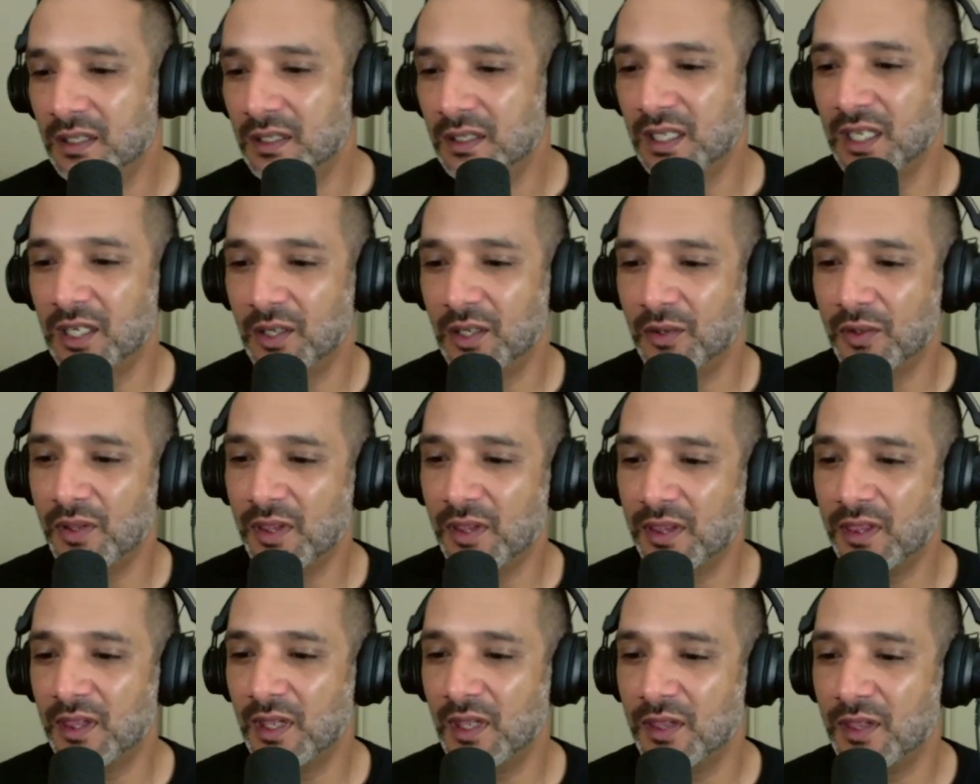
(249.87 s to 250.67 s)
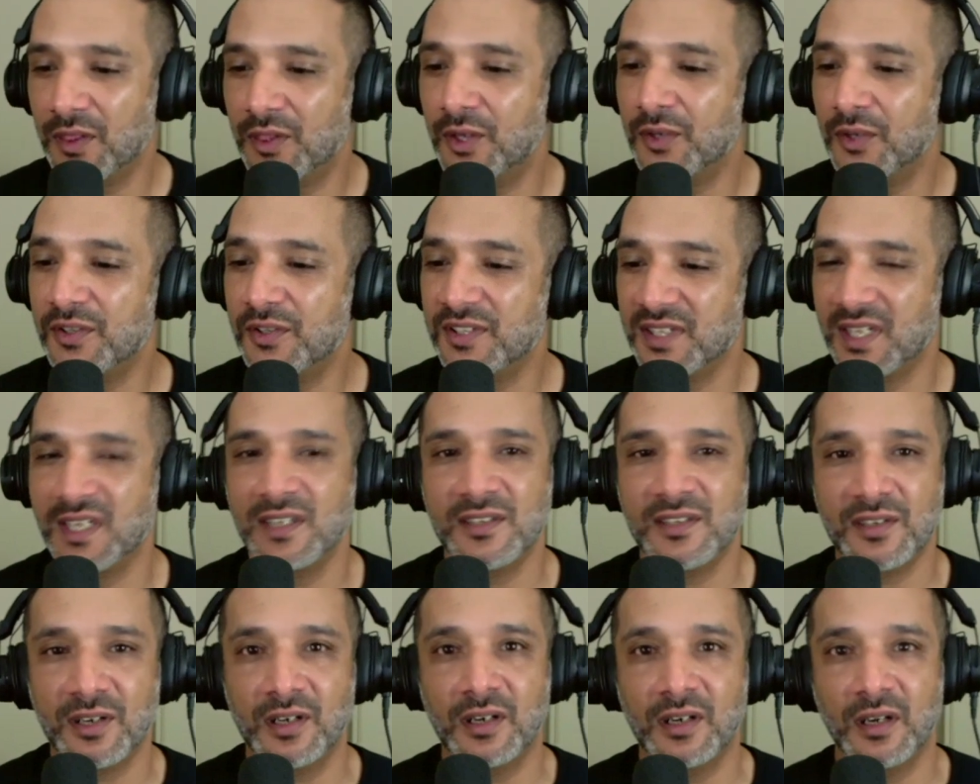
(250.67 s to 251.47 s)
You know, those
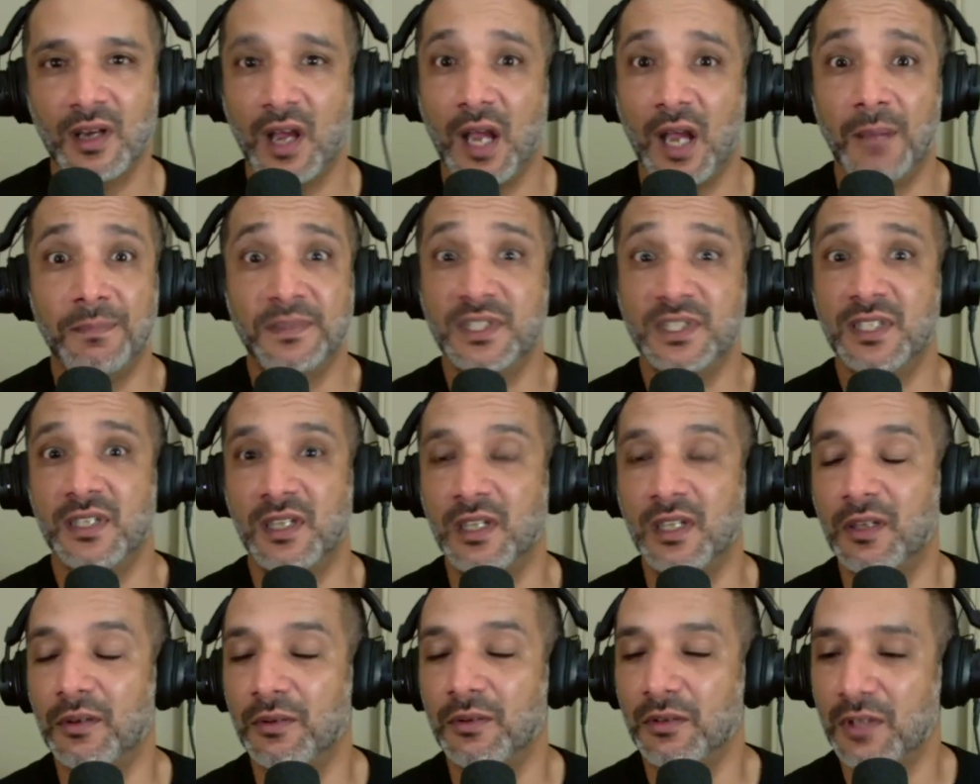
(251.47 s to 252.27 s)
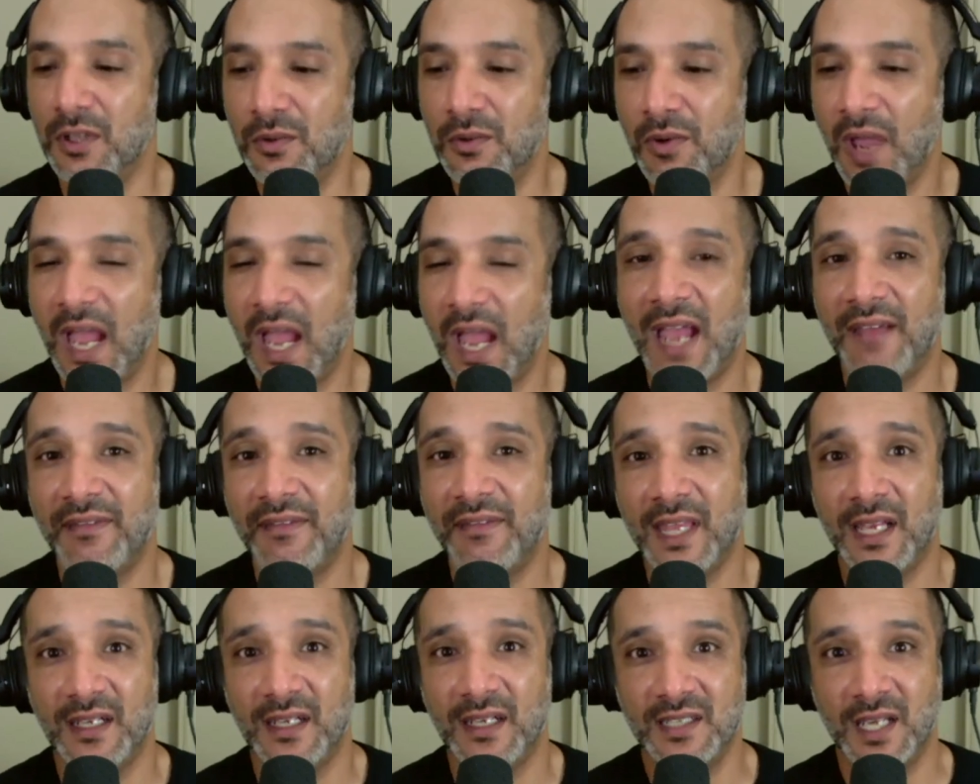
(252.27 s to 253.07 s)
things are up to you. You have
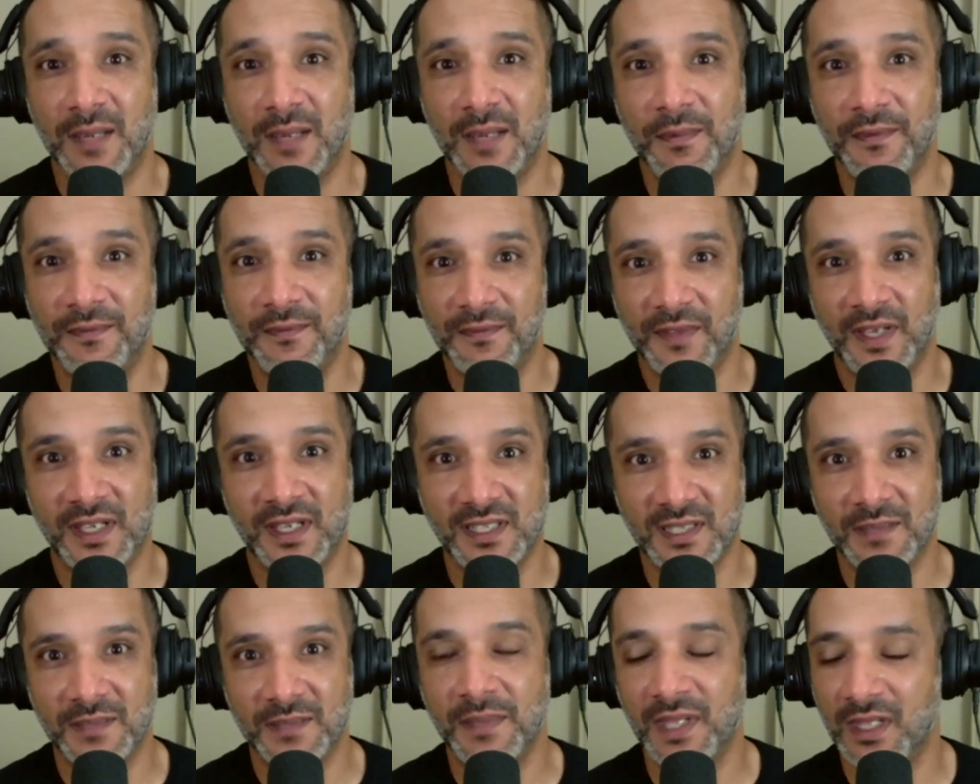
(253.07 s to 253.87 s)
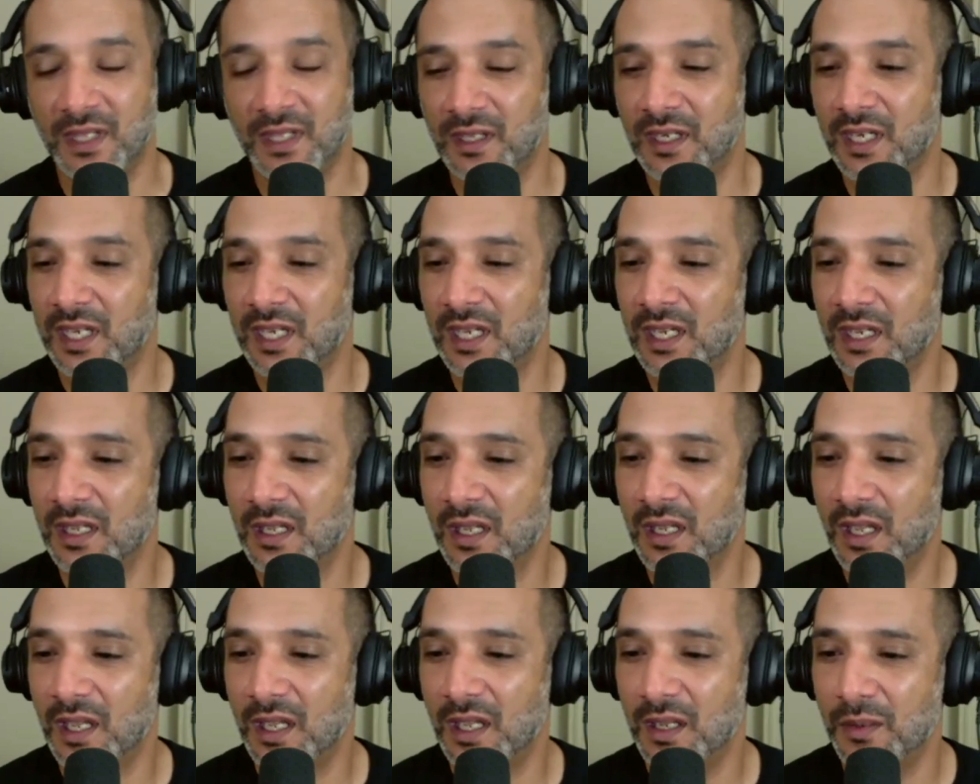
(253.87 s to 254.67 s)
that type of flexibility
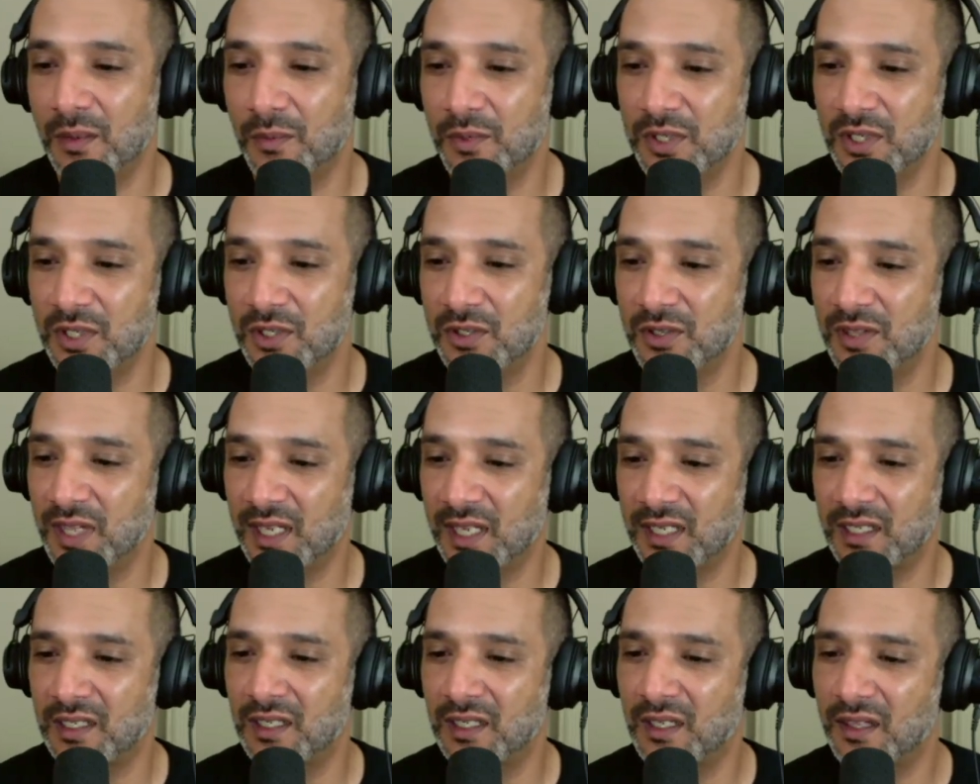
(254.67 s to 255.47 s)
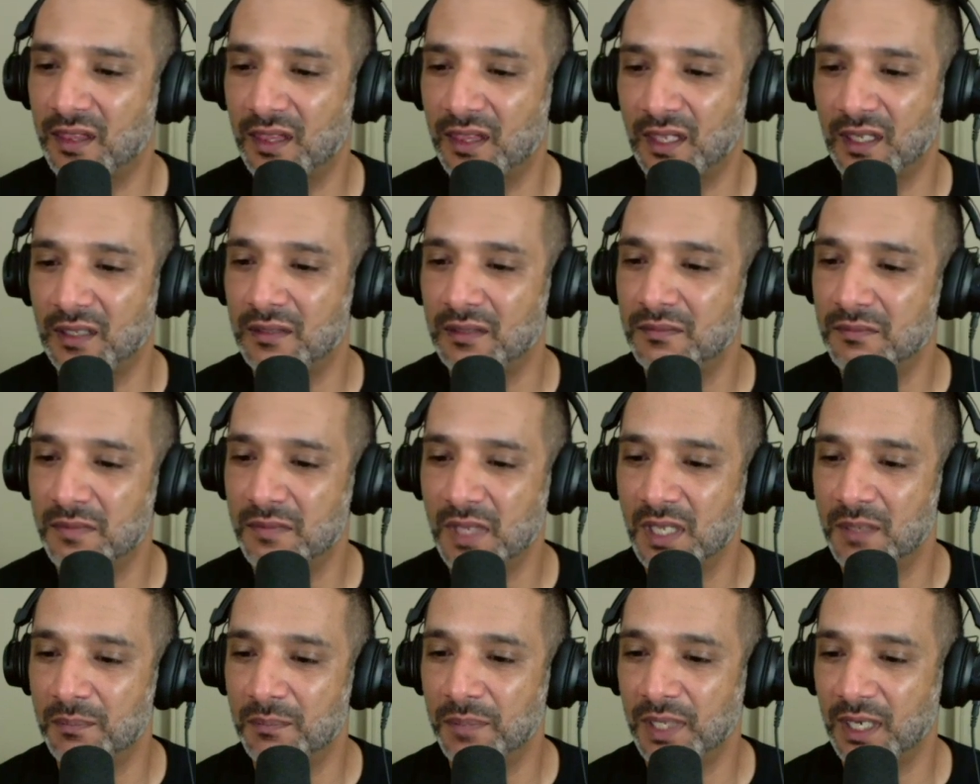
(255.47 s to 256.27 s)
when you do that kind of thing.
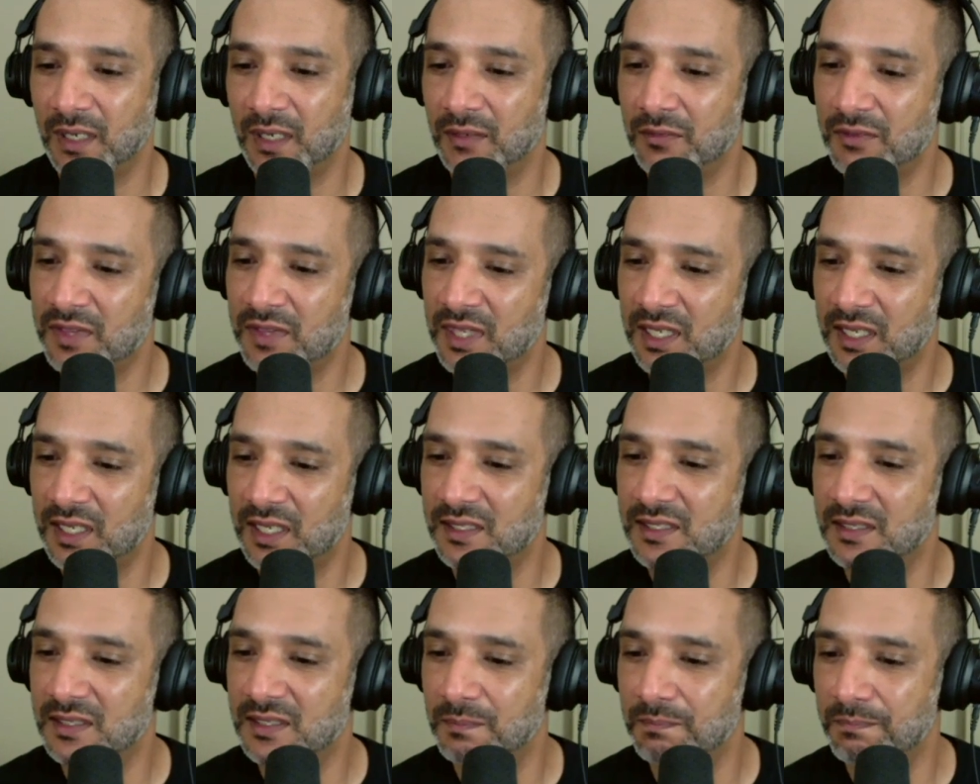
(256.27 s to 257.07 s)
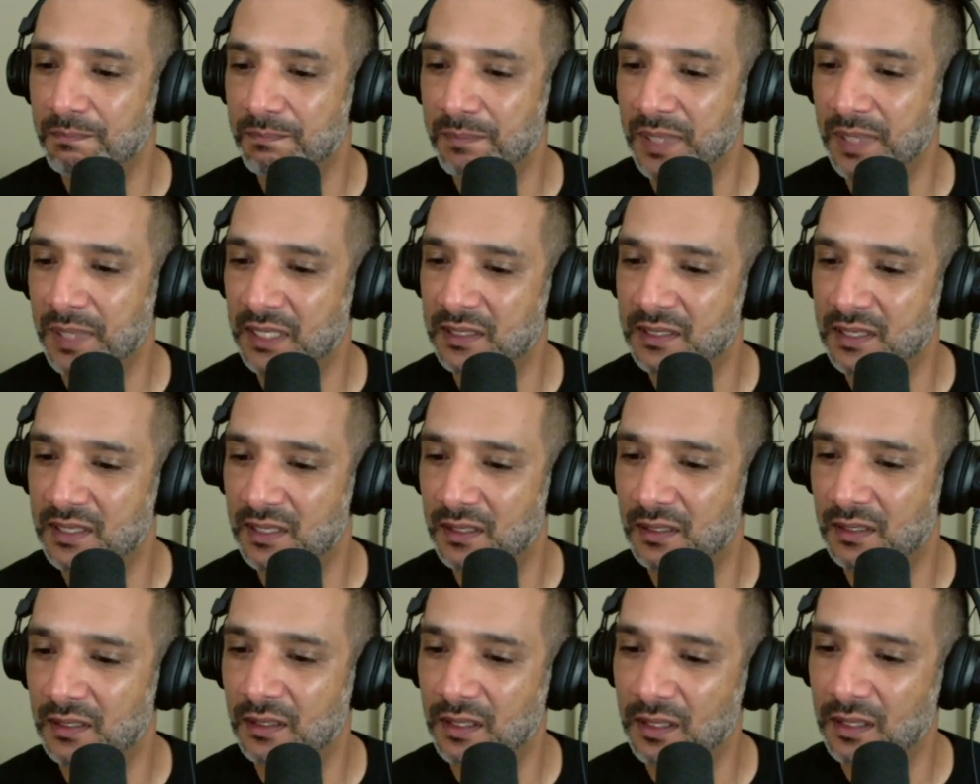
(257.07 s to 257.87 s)
But I don't think it's a big
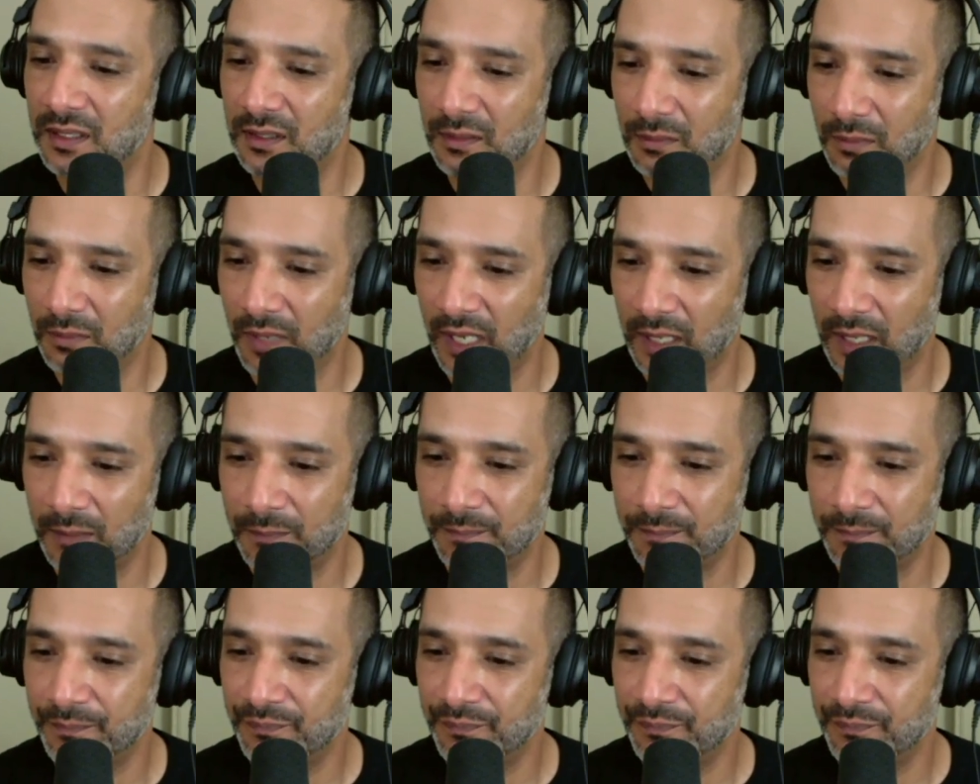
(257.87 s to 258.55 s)
deal either way.